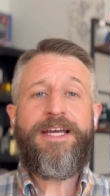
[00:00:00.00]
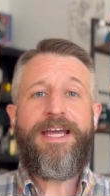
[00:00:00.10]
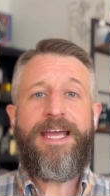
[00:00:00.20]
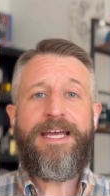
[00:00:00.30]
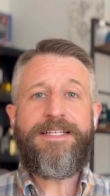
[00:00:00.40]

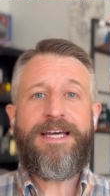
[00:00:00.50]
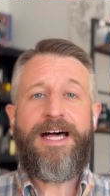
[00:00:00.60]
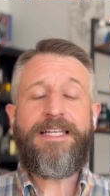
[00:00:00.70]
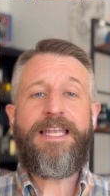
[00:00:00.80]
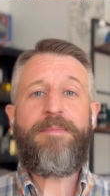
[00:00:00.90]
And
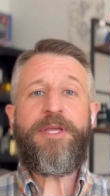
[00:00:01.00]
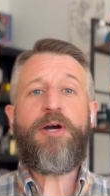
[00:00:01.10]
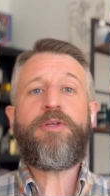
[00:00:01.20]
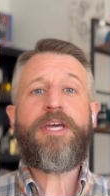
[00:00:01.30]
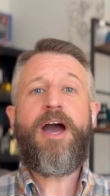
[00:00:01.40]
uh, let me
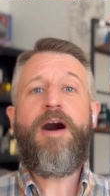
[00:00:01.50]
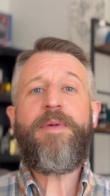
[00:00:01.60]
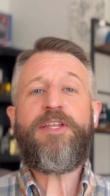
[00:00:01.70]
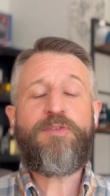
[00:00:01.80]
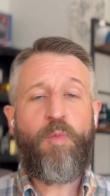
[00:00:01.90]
know in the
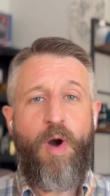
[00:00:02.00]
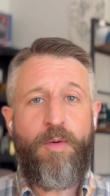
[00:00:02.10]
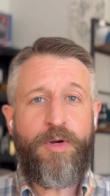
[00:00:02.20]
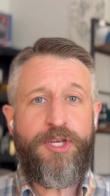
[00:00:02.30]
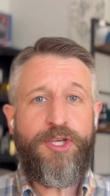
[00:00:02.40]
comments
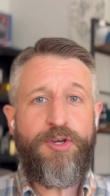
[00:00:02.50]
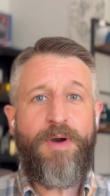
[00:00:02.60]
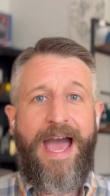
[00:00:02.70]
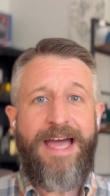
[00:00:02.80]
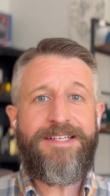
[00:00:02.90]
what would
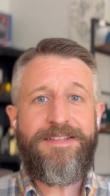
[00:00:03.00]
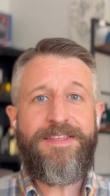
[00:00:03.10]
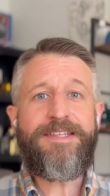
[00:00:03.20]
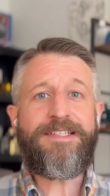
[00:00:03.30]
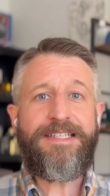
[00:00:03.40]
you add to
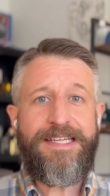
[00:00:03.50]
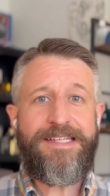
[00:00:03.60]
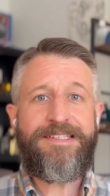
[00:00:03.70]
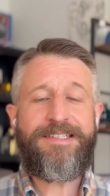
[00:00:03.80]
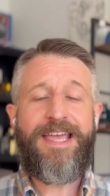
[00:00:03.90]
this
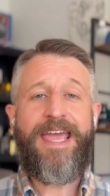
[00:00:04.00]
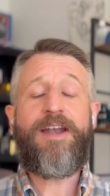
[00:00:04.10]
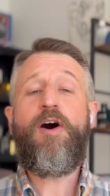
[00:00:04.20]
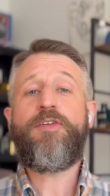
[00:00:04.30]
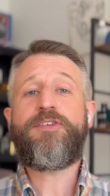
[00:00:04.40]
list.
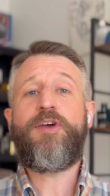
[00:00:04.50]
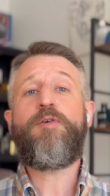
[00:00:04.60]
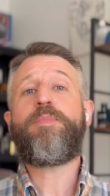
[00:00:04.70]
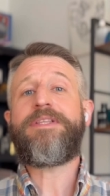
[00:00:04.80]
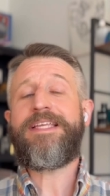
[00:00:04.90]
And
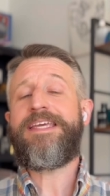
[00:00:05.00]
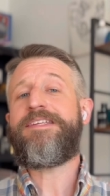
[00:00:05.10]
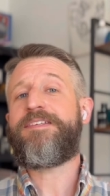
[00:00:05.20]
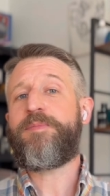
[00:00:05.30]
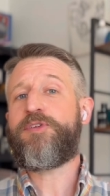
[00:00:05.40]
also,
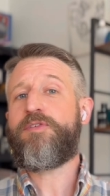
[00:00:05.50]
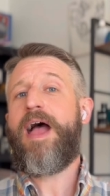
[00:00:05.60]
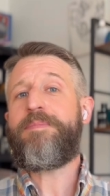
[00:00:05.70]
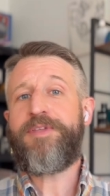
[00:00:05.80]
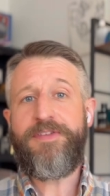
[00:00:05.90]
please
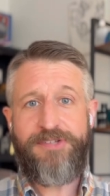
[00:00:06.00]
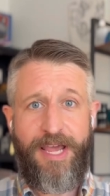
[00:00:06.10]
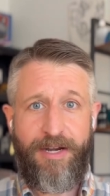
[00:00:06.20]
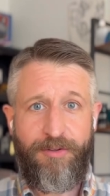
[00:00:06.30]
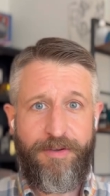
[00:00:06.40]
subscribe to the
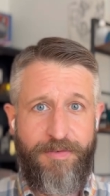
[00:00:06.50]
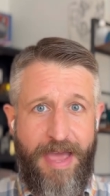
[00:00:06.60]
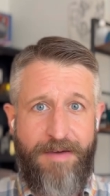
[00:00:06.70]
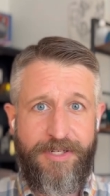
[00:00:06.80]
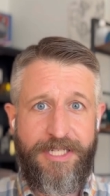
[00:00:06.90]
channel if you
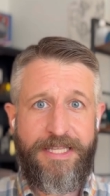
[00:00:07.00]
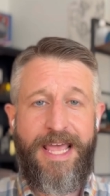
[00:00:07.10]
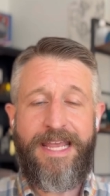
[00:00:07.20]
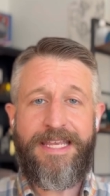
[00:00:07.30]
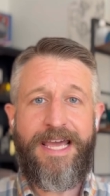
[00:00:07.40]
haven't done
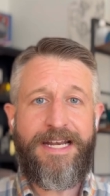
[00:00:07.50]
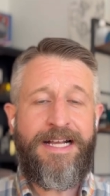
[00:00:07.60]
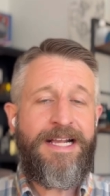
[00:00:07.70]
that yet.